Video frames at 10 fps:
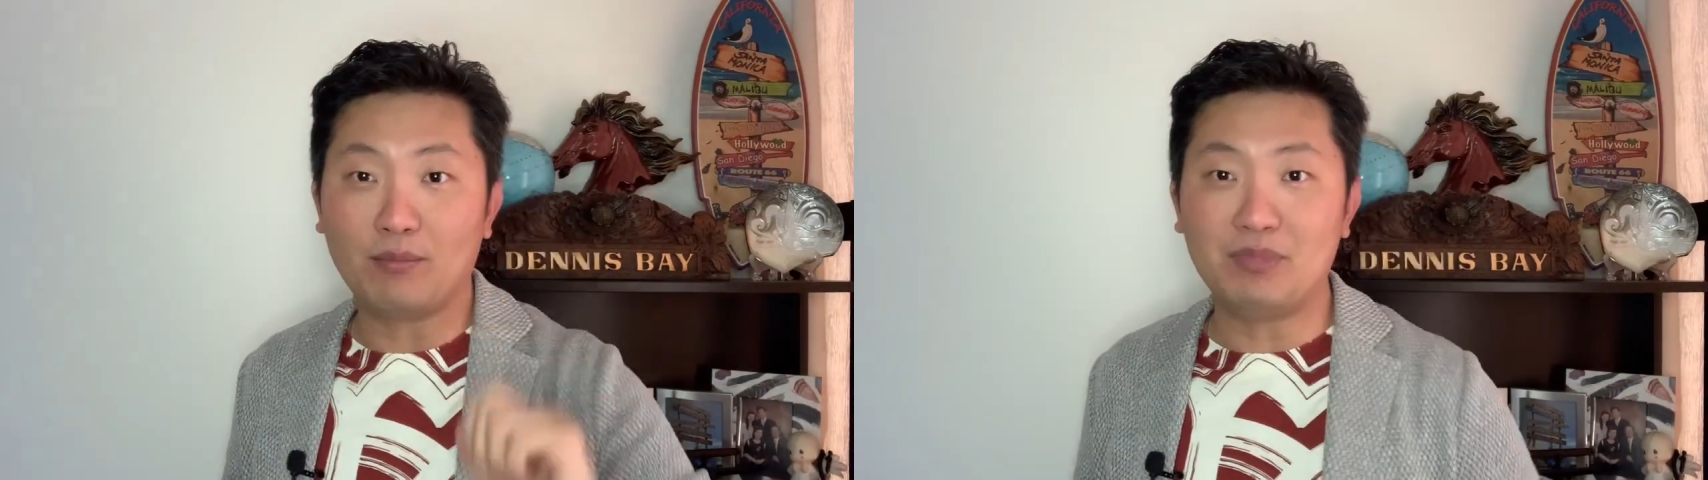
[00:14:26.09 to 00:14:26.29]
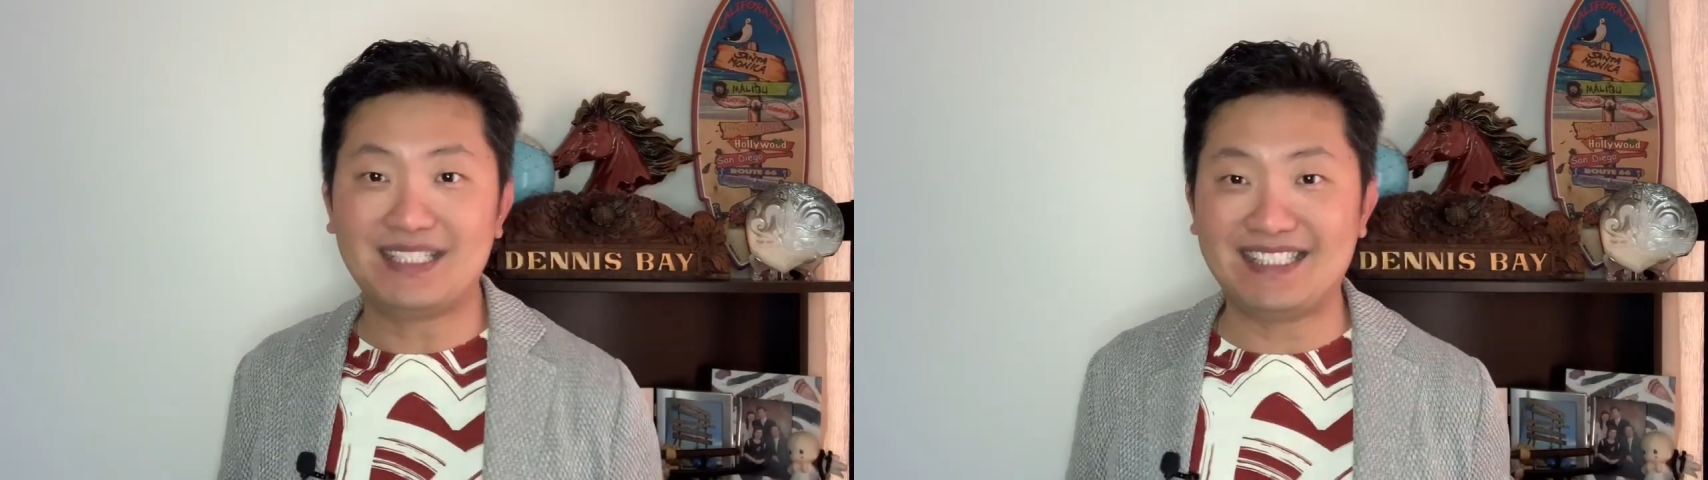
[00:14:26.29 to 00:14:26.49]

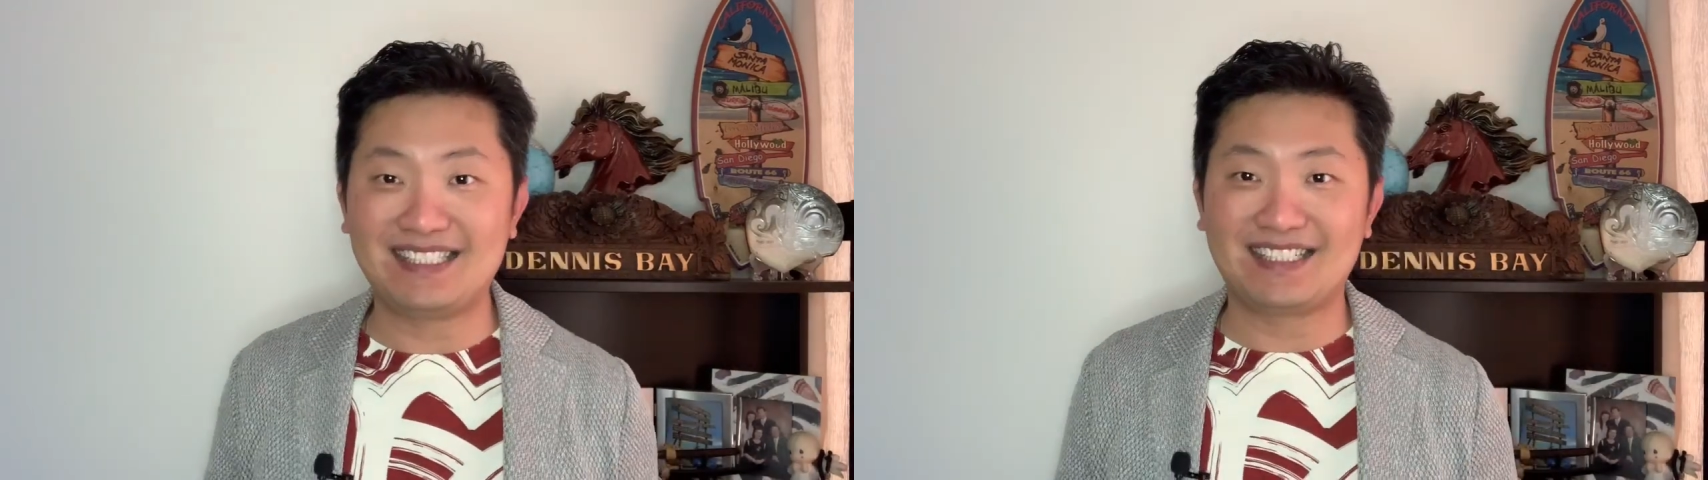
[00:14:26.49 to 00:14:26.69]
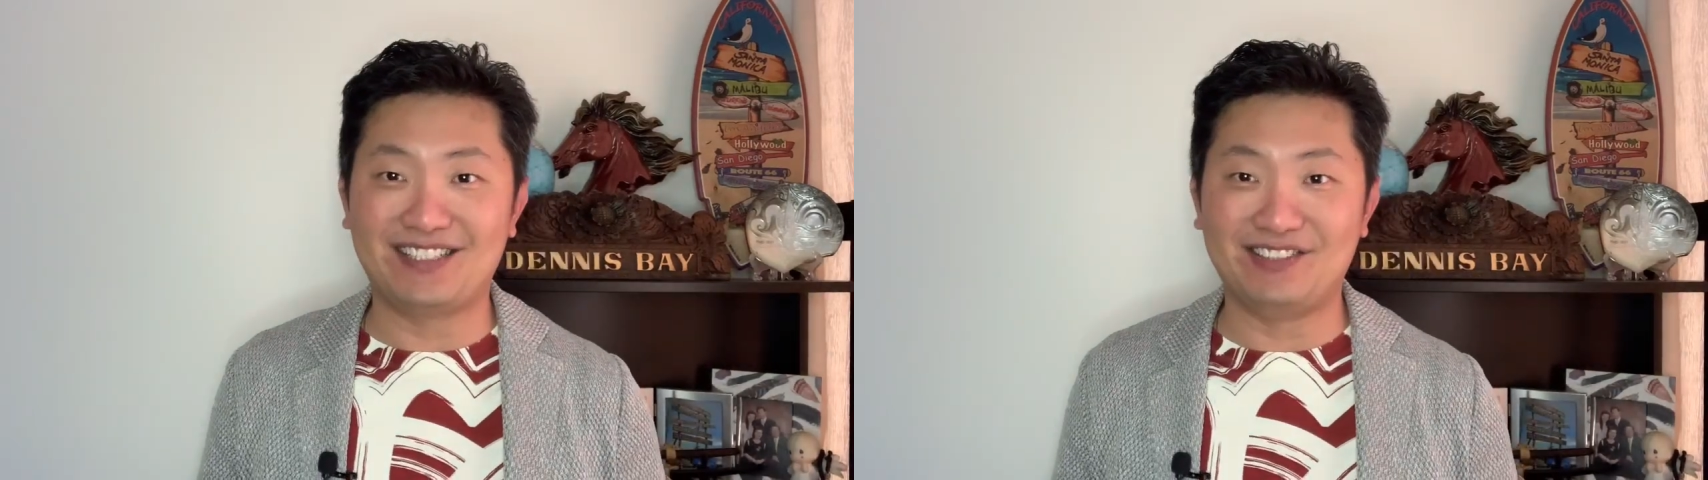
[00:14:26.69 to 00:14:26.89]

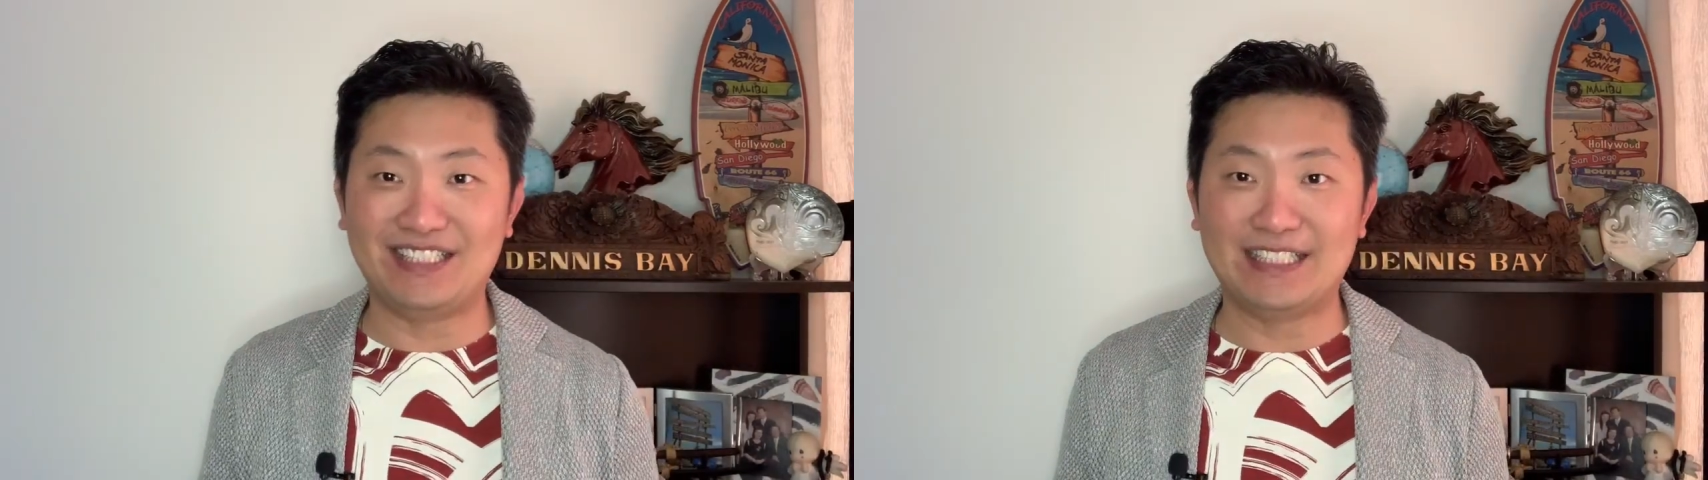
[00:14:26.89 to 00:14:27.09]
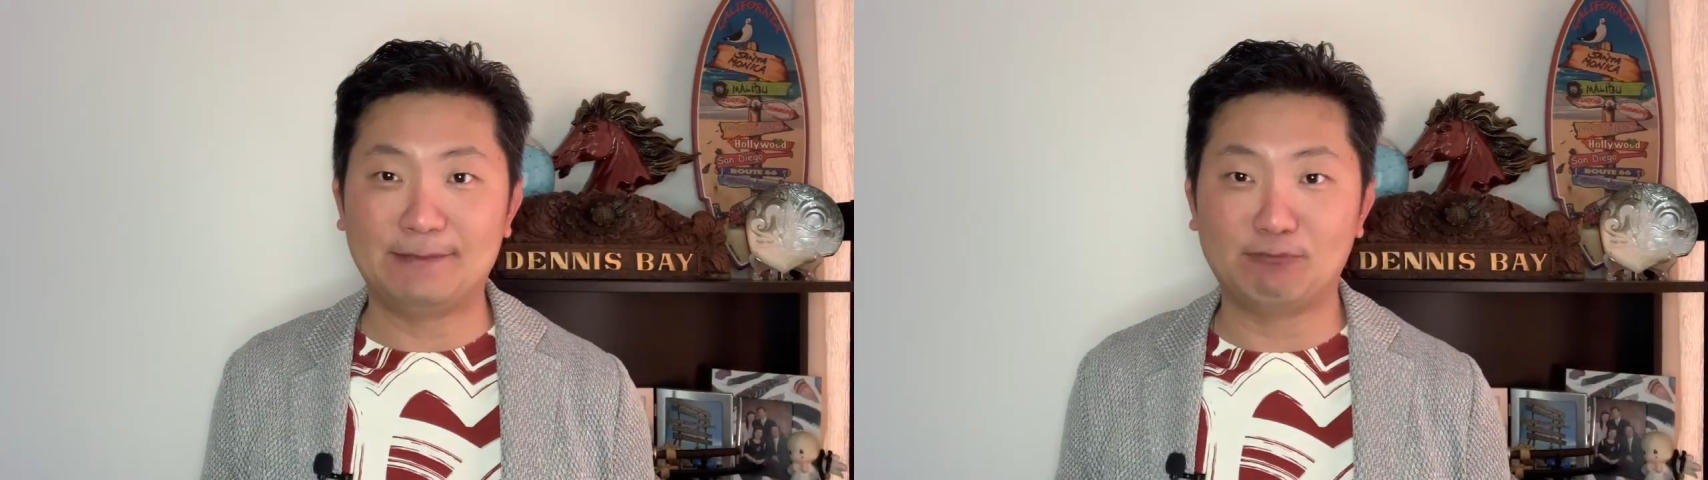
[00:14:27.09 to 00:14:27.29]
business
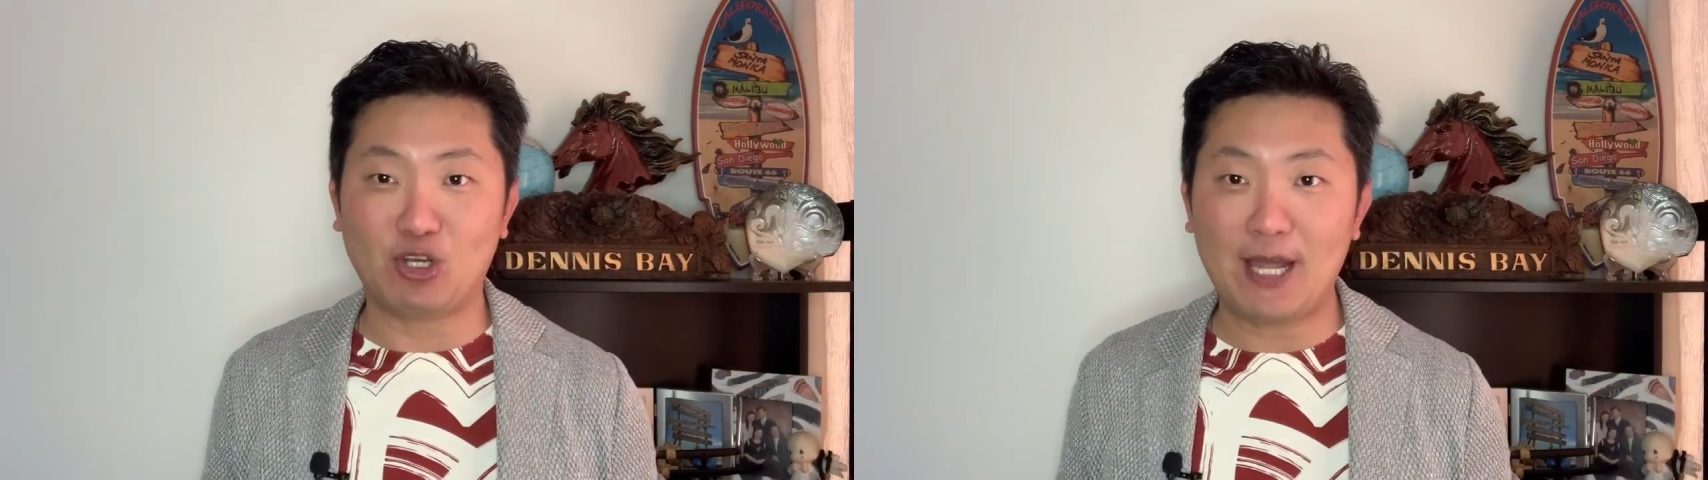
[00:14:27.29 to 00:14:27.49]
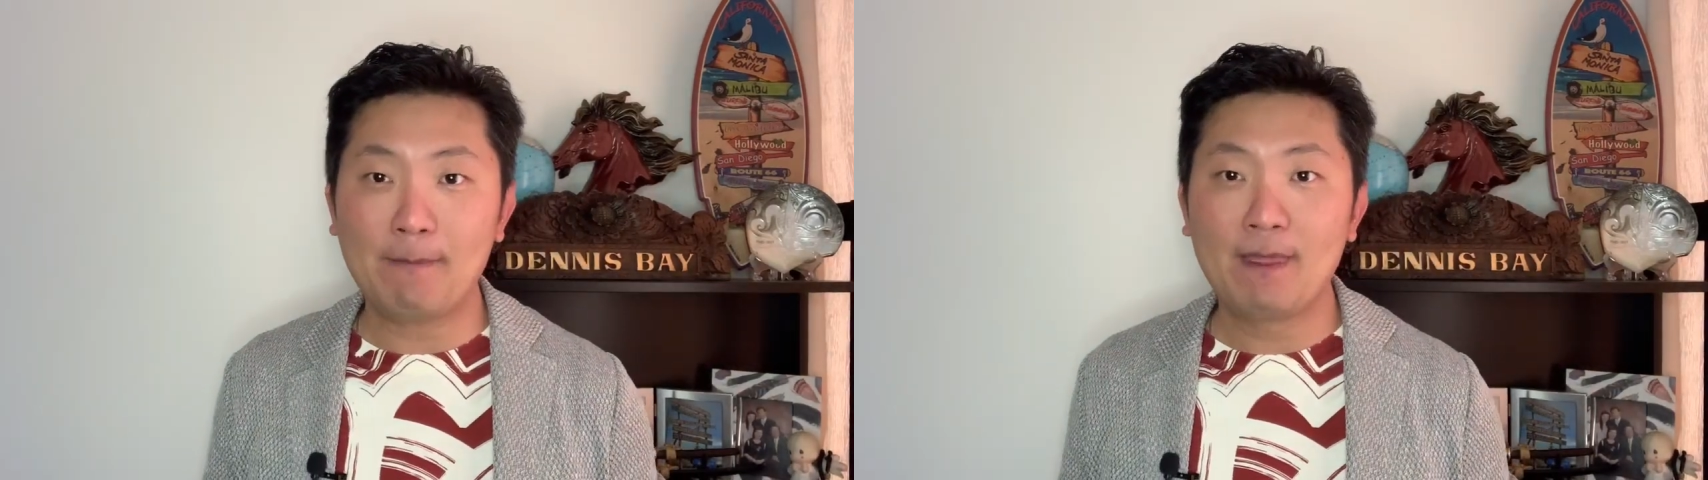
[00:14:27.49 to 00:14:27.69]
career, okay?